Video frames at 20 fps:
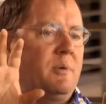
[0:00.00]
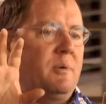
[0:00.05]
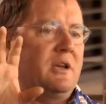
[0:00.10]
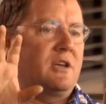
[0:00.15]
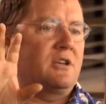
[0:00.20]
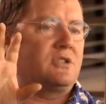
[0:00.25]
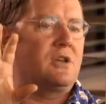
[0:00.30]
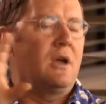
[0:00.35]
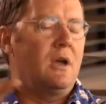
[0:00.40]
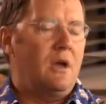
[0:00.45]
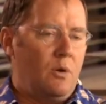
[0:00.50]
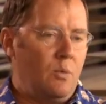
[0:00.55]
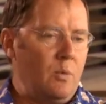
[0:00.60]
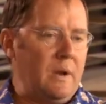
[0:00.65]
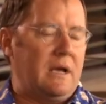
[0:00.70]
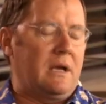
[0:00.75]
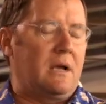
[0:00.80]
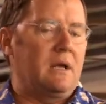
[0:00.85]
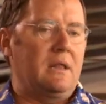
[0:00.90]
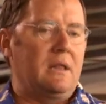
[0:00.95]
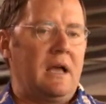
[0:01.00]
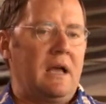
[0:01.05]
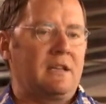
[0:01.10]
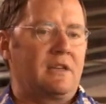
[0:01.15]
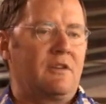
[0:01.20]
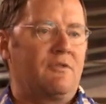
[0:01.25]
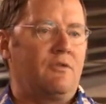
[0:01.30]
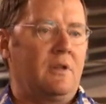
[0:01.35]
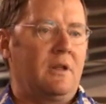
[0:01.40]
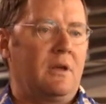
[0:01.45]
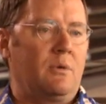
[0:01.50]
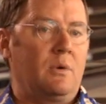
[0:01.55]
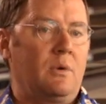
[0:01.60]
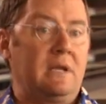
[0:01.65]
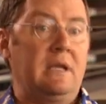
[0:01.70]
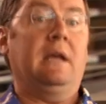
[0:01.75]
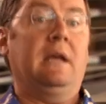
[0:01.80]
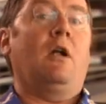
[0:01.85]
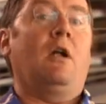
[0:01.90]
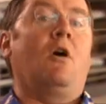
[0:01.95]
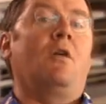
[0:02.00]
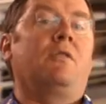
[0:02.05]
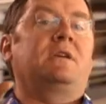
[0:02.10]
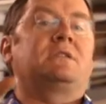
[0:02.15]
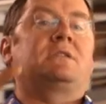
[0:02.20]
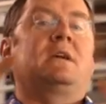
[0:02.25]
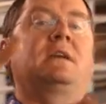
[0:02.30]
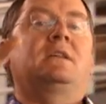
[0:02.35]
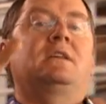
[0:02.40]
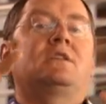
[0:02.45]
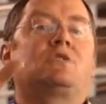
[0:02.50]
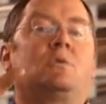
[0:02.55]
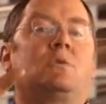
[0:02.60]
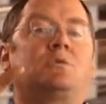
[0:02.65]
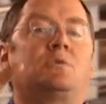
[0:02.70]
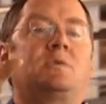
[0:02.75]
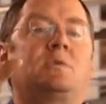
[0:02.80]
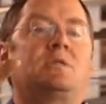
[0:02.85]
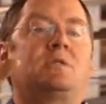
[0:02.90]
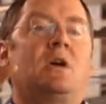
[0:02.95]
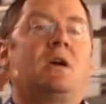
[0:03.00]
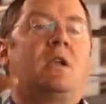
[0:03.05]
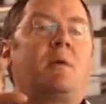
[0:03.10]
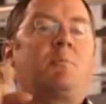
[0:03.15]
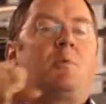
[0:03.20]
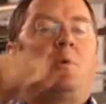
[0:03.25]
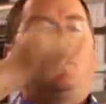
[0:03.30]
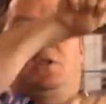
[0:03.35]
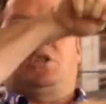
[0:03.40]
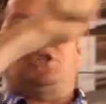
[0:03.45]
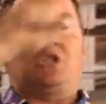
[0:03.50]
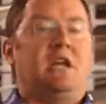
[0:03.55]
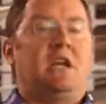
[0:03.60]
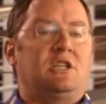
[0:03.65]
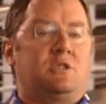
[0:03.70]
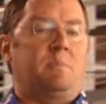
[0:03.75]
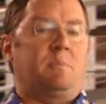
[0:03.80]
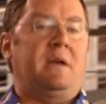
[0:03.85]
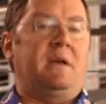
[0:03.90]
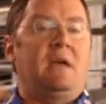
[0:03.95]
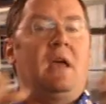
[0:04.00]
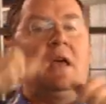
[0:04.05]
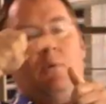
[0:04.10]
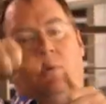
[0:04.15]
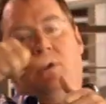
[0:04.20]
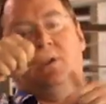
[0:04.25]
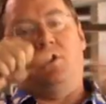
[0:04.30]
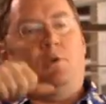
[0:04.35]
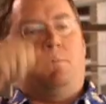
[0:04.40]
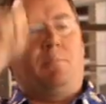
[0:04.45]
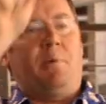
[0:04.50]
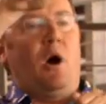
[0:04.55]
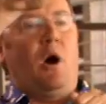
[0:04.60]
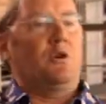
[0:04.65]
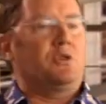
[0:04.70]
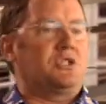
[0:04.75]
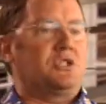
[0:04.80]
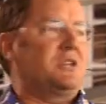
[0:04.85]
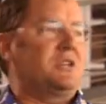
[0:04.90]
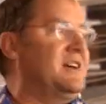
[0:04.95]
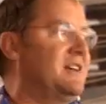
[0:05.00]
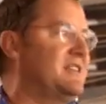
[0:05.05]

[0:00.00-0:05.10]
because we collectively would get all these ideas once we set up, we would change pins. And we knew what we were looking